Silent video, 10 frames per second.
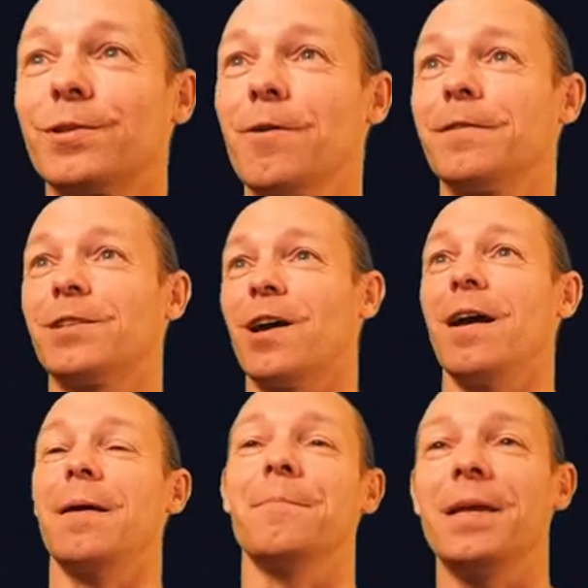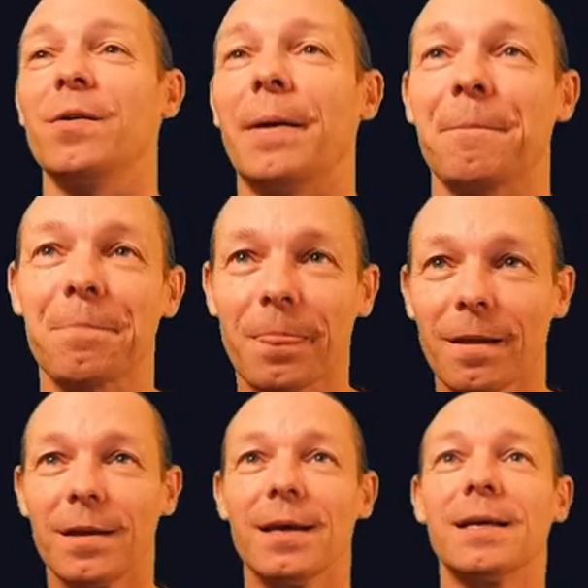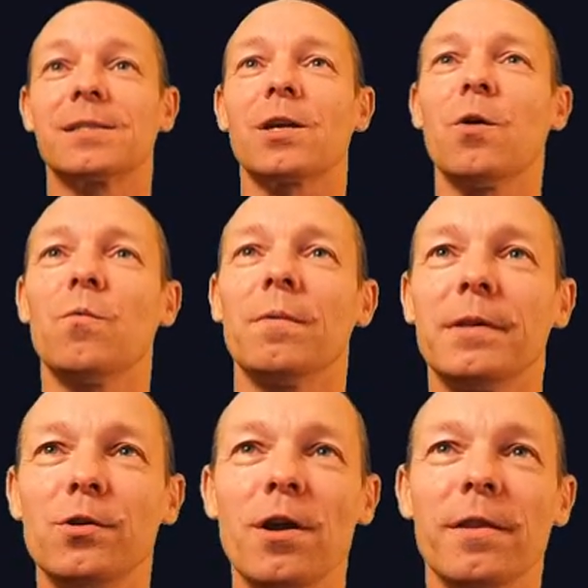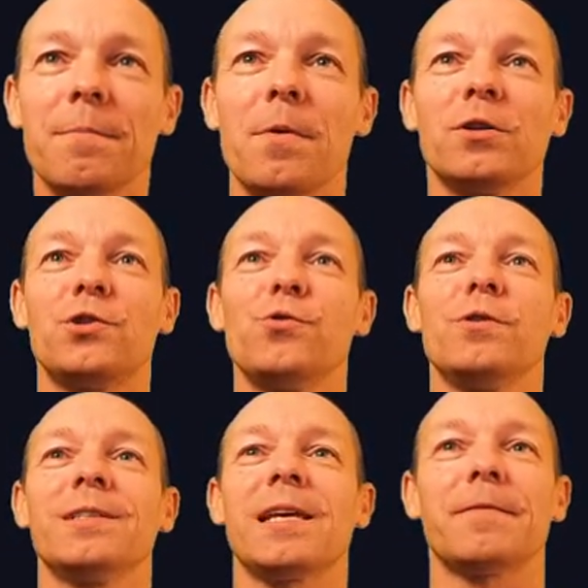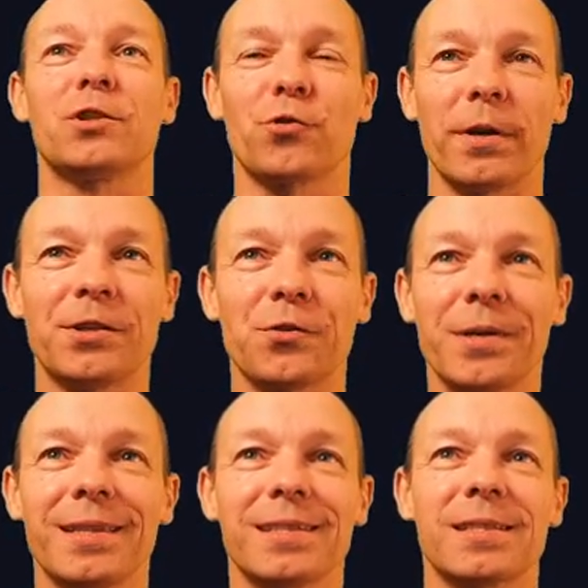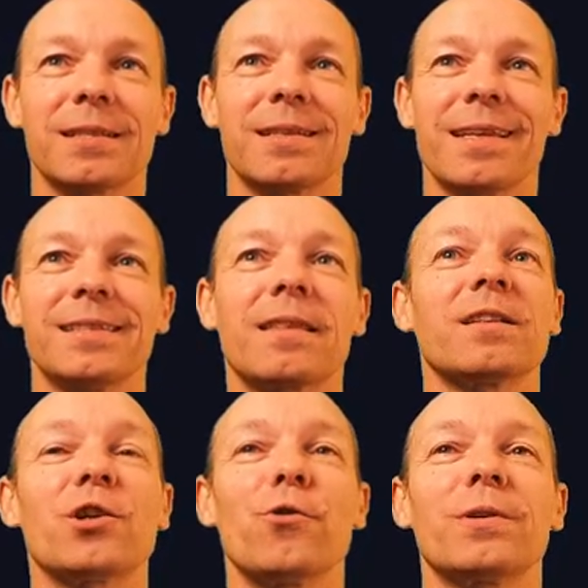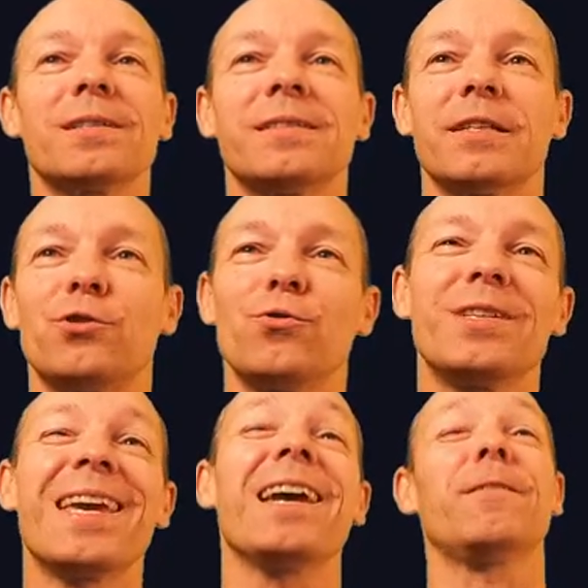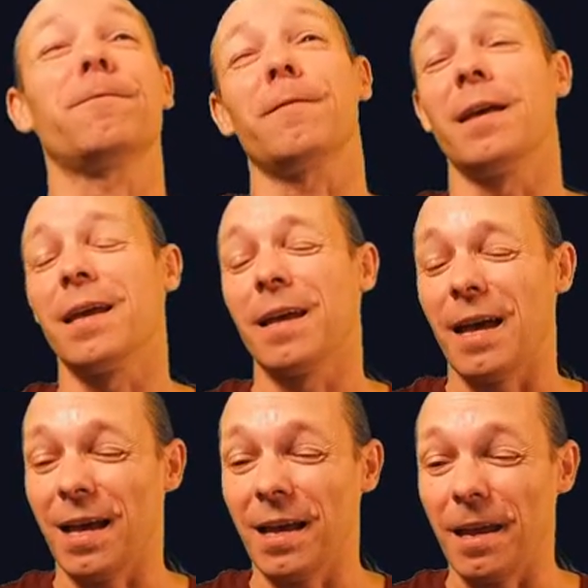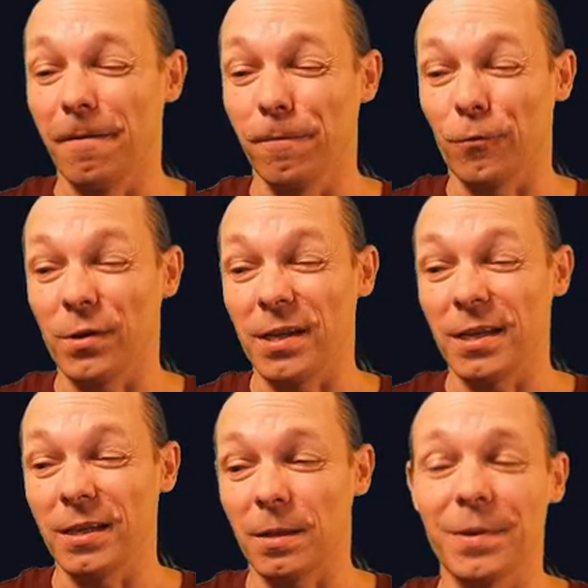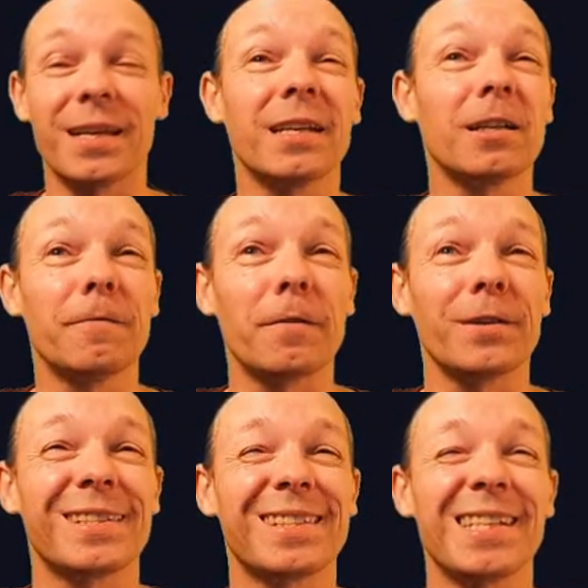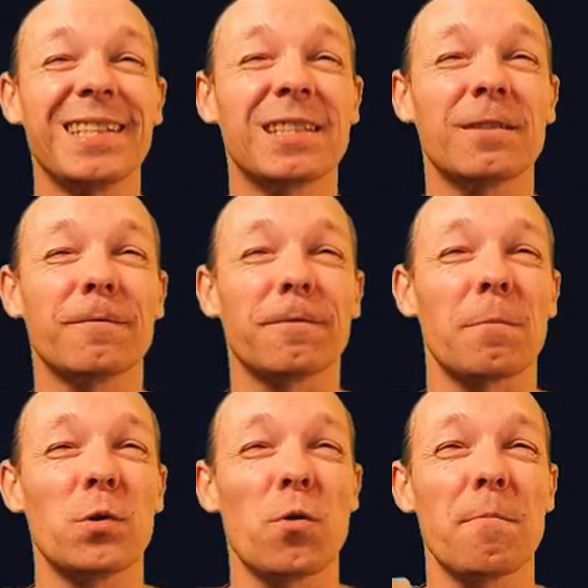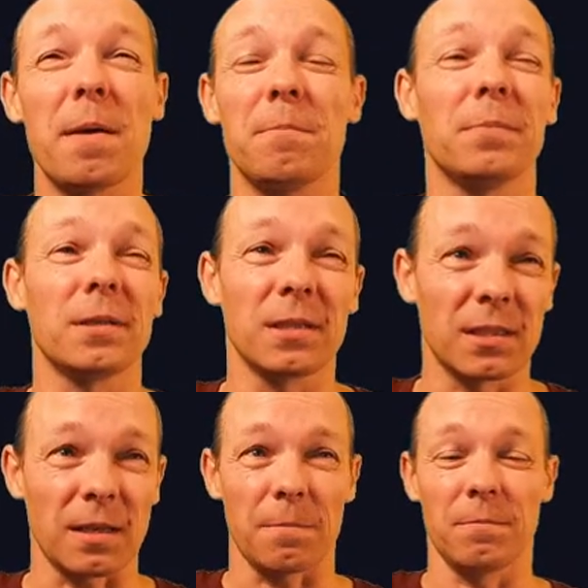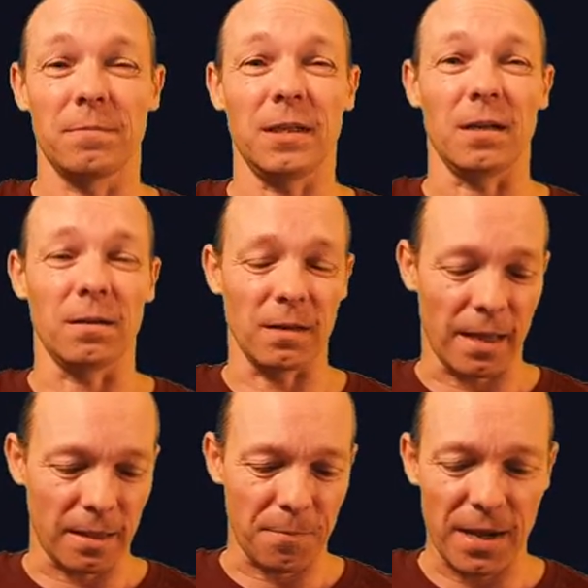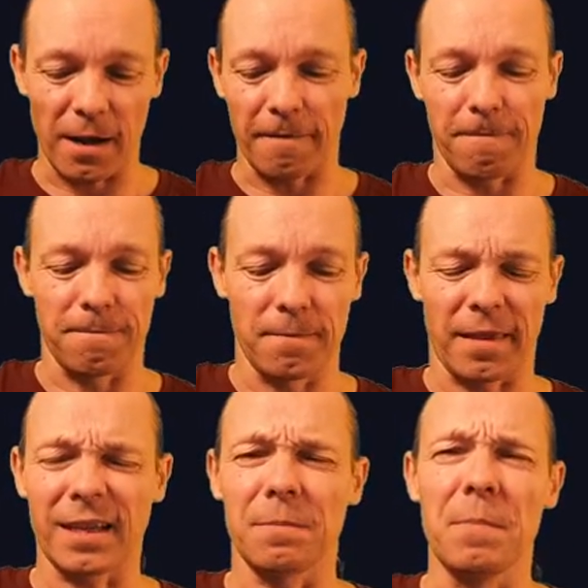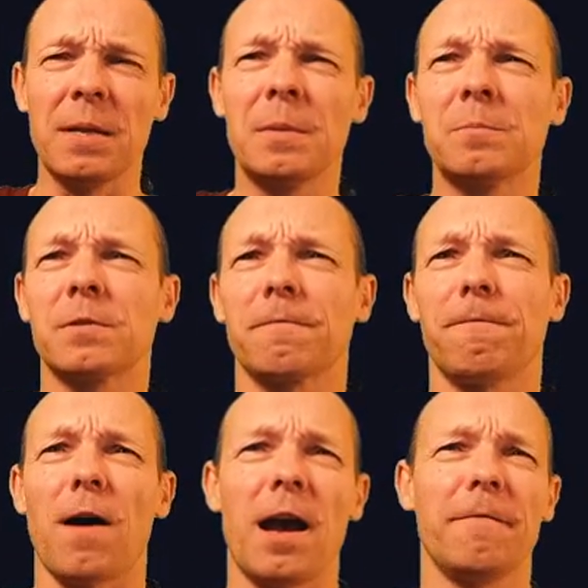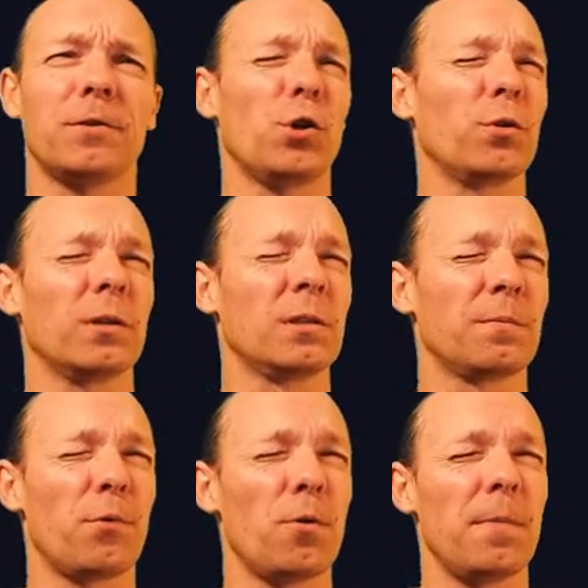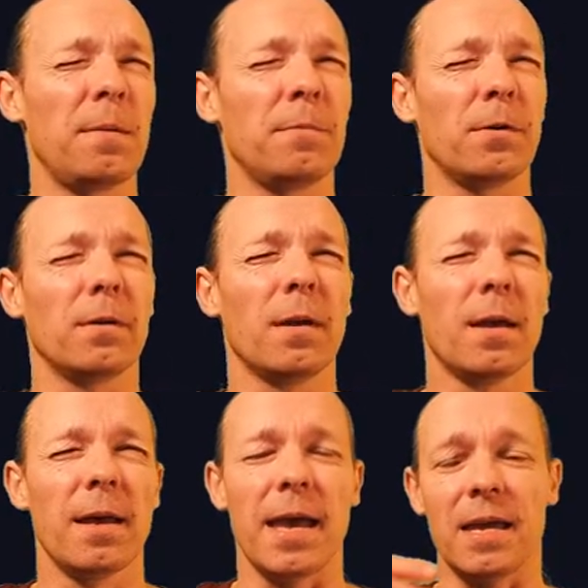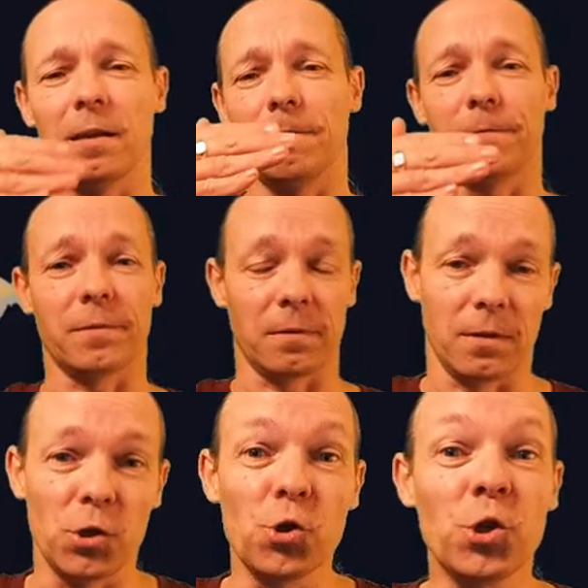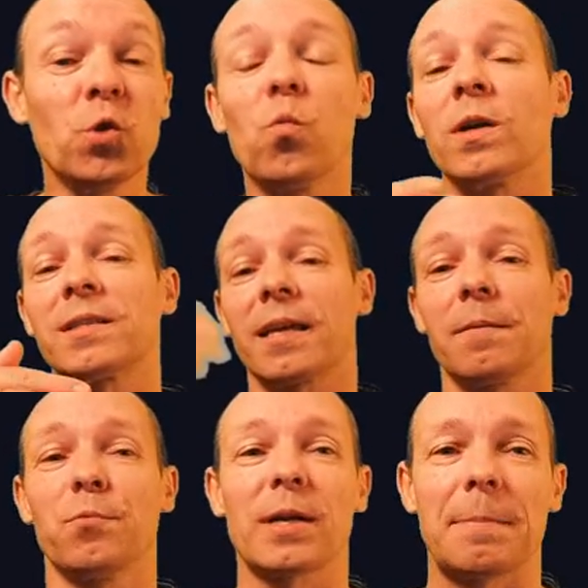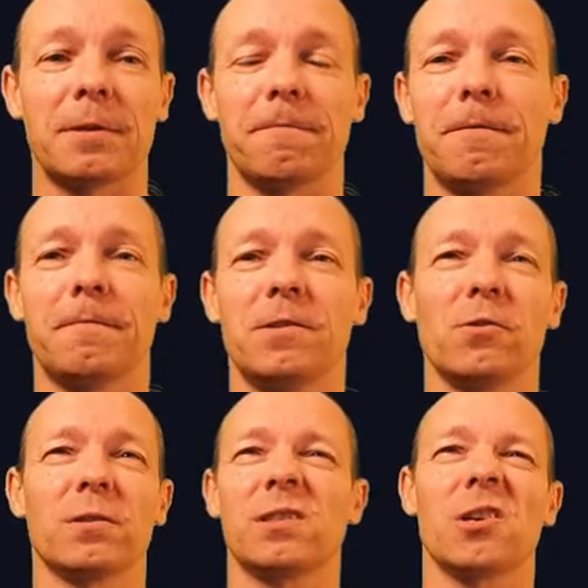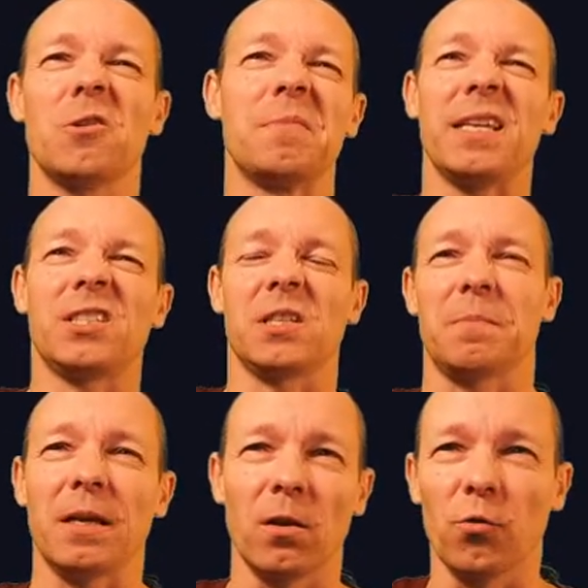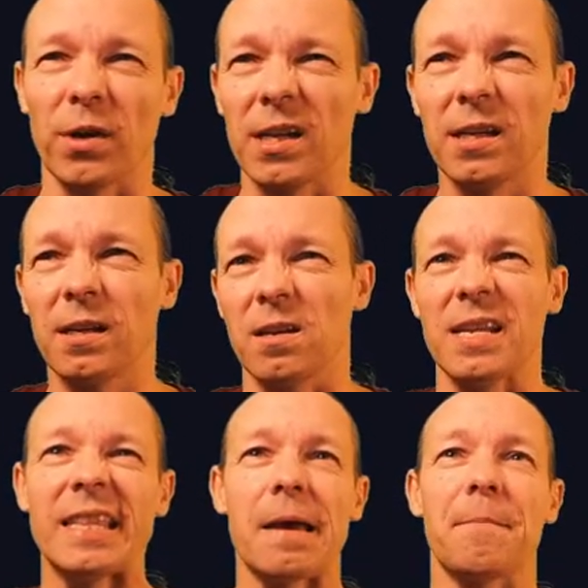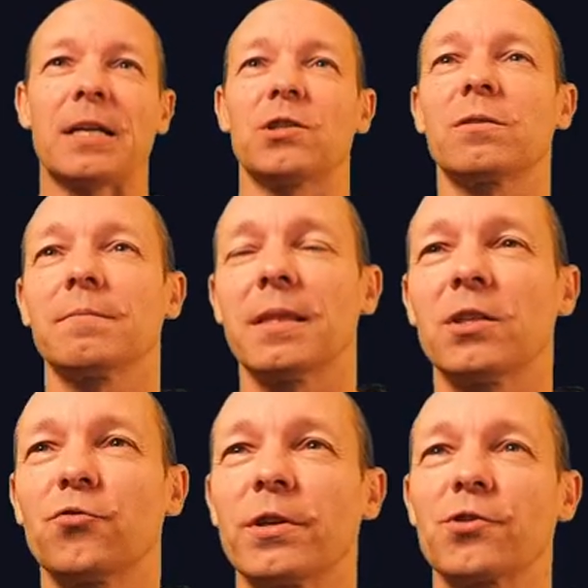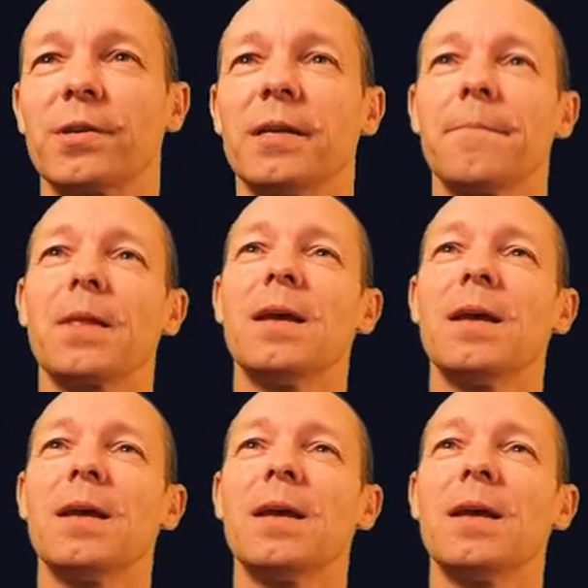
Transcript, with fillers: over time. Anyway, so you know that most unions have a treasury. This is these are the tokens that you get uh, every the beginning of every season from your members. Some you know like they pay like I think minimums five tokens per member, and if the union wants they can put up to 50 or so, but that's just being greedy. You don't need that much in the treasury.